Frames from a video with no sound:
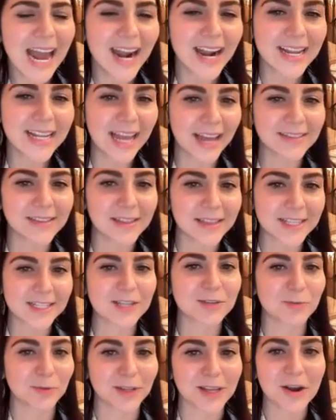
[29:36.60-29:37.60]
And I get that
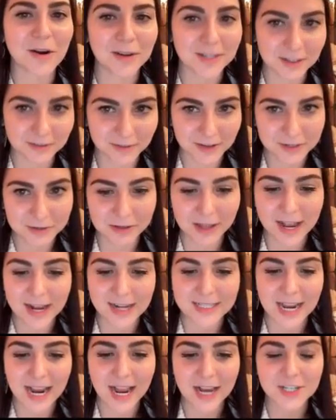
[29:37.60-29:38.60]
this is really hard to
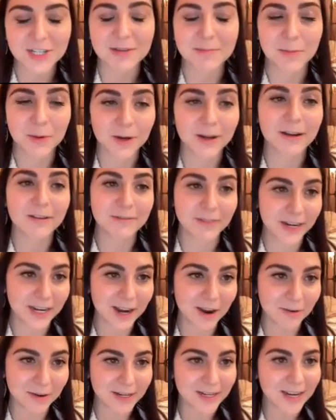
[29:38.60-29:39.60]
visualize. I actually put a
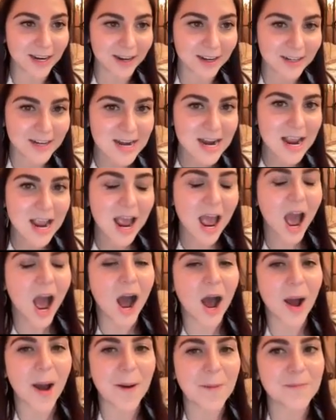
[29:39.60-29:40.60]
video in here
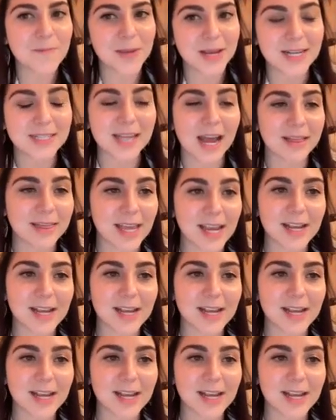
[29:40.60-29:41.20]
because I